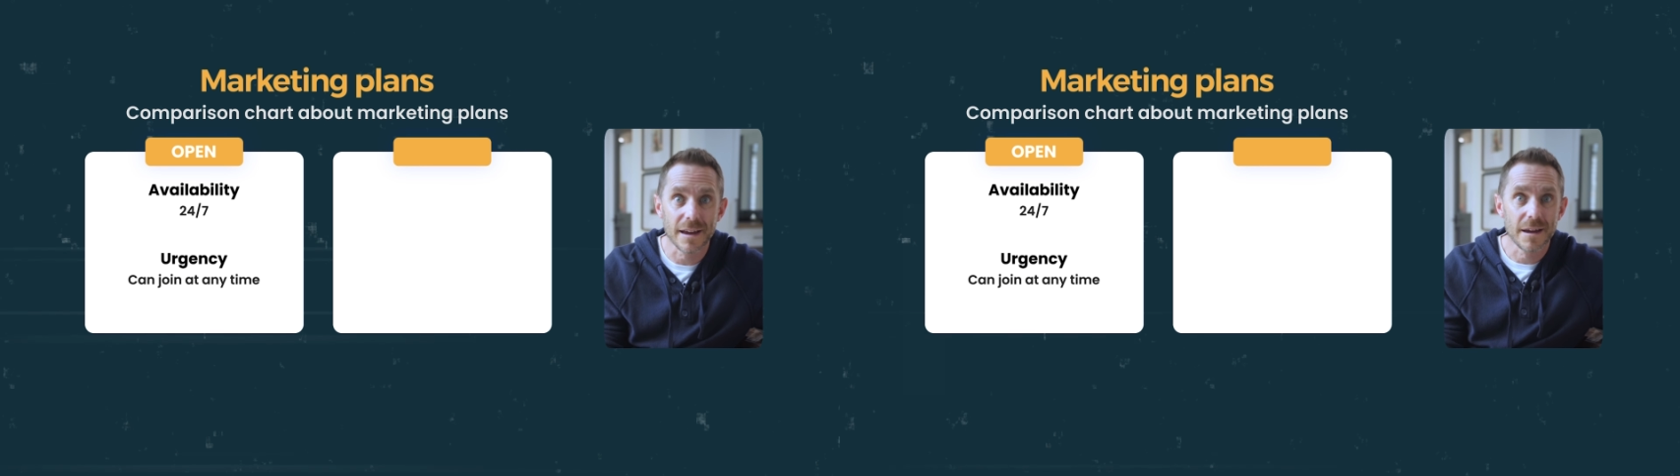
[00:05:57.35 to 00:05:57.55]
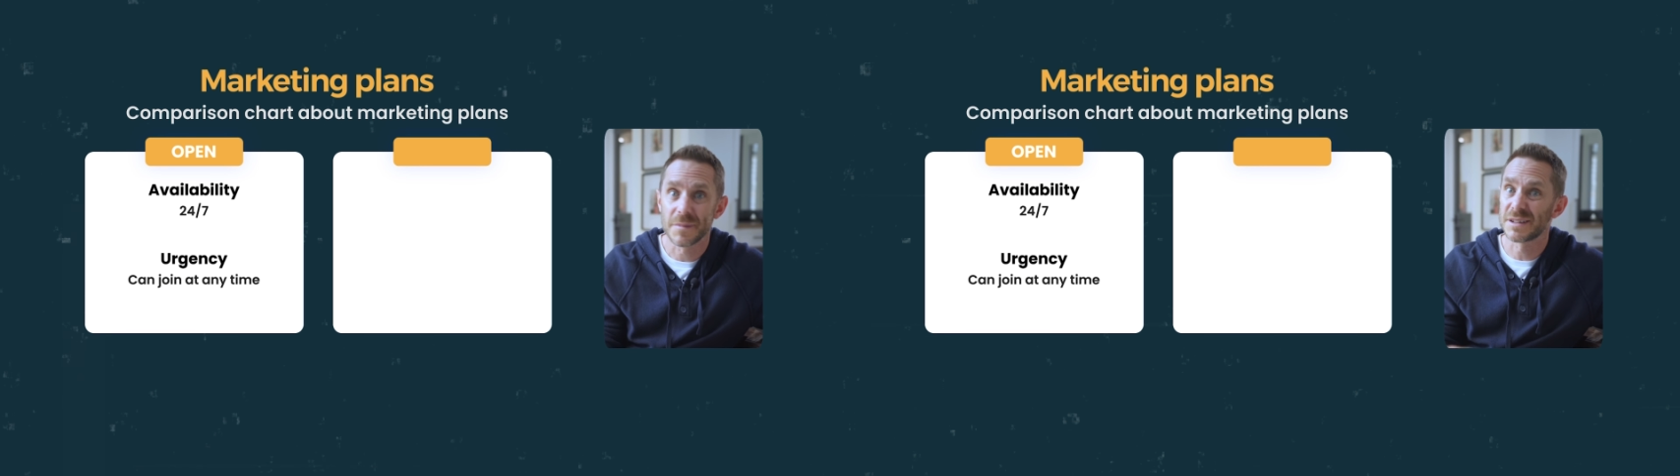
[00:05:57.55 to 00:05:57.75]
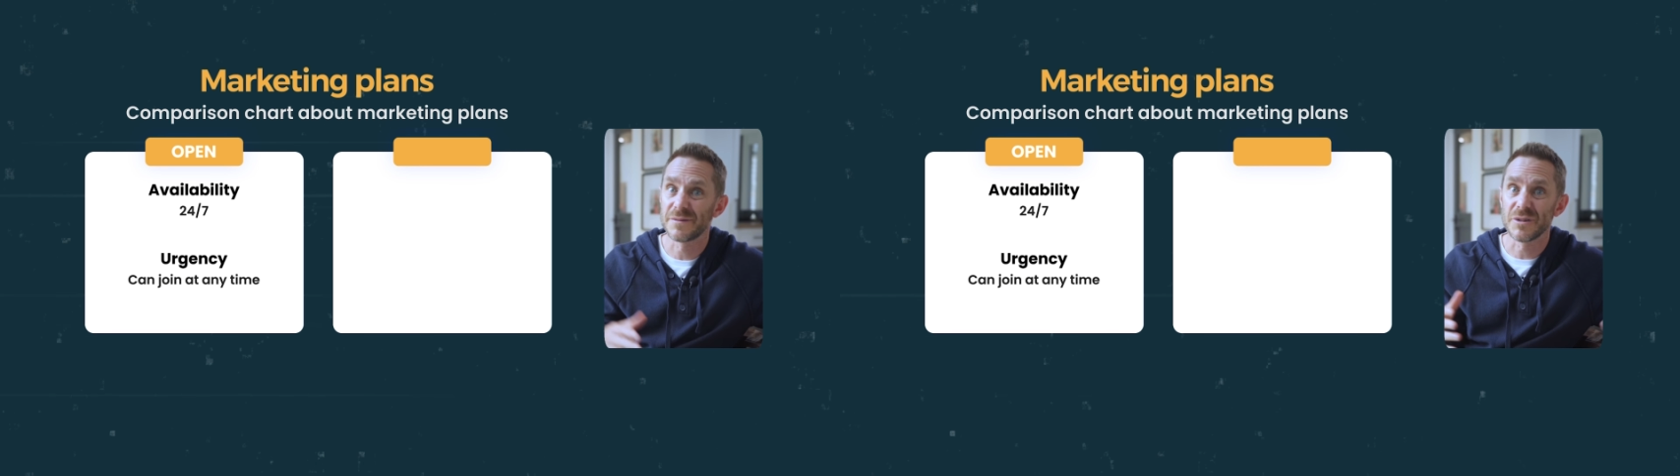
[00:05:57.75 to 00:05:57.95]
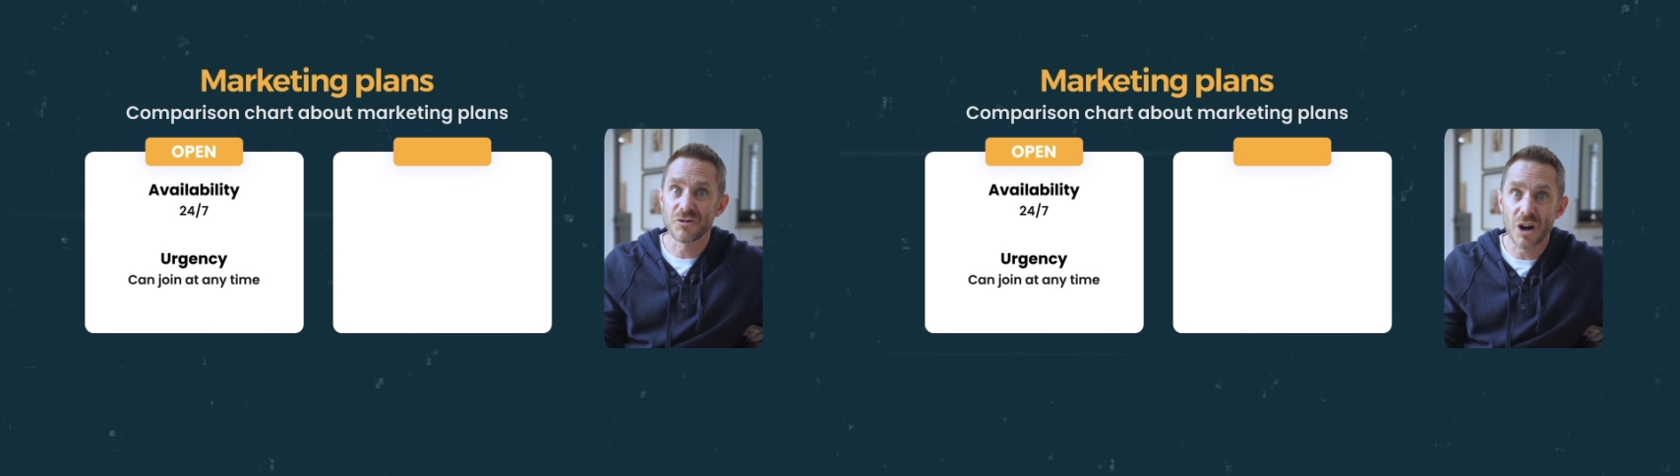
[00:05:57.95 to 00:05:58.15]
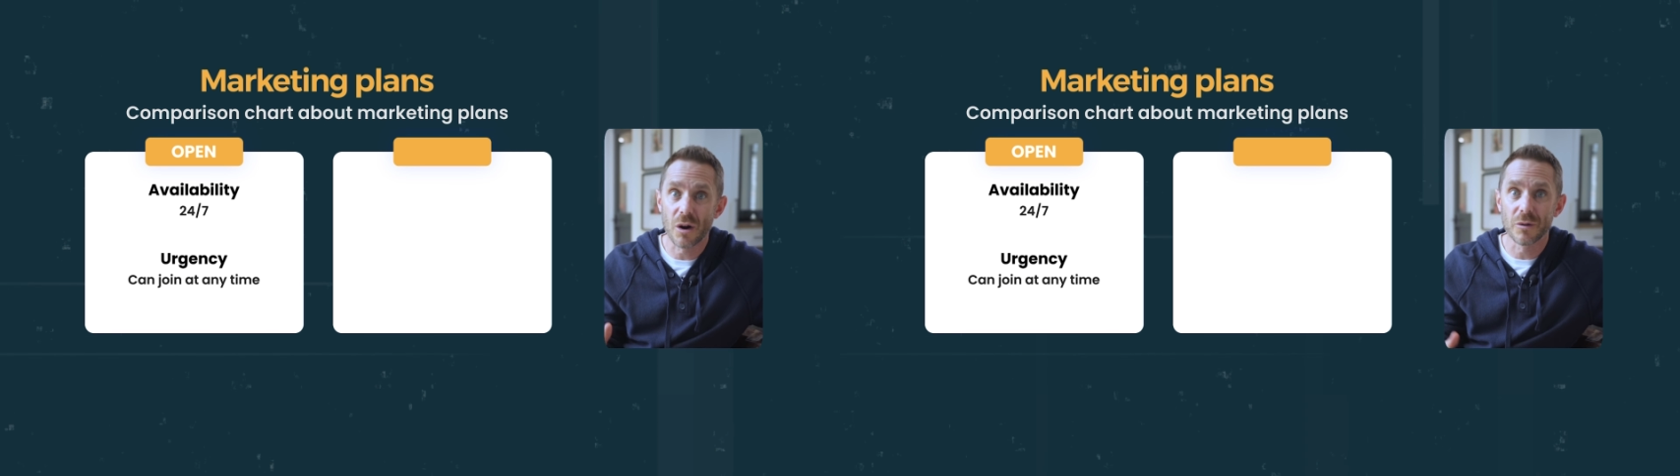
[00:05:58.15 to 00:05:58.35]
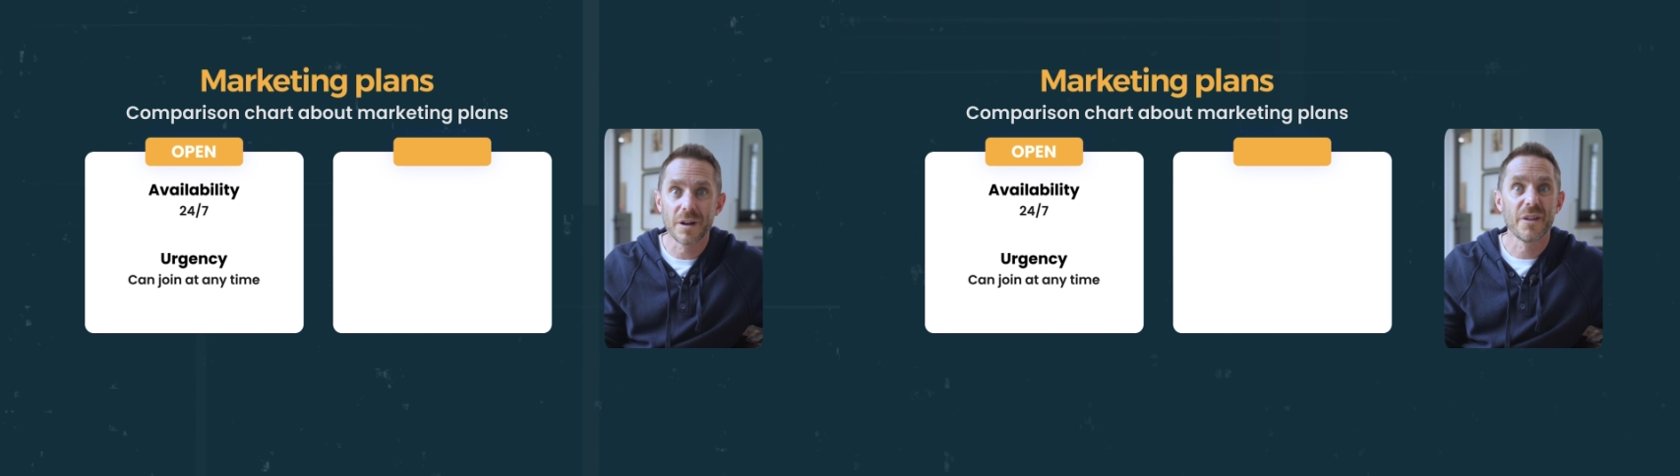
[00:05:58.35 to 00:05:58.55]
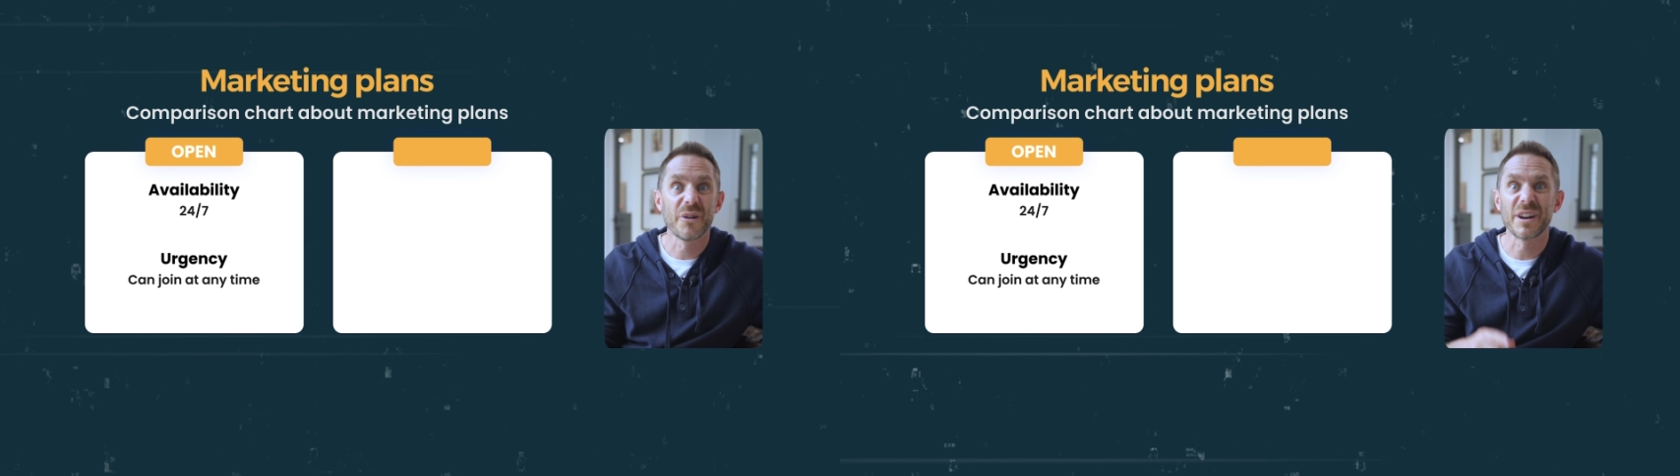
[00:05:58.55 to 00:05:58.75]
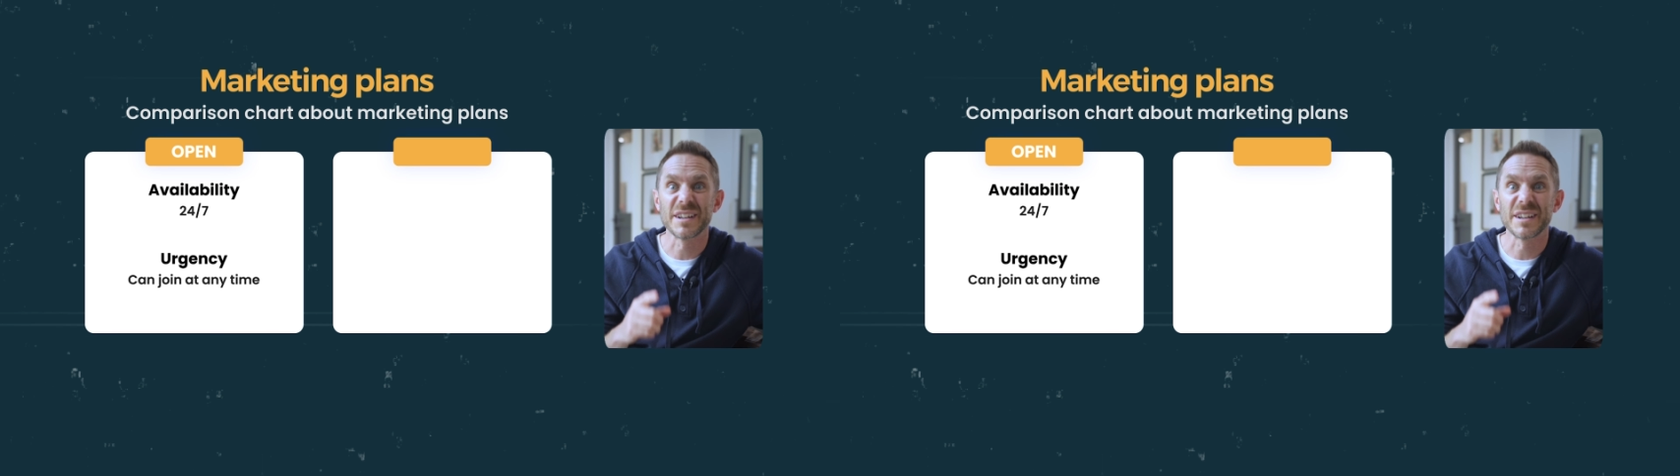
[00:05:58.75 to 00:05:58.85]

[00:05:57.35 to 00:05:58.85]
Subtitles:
Because if you don't, they're going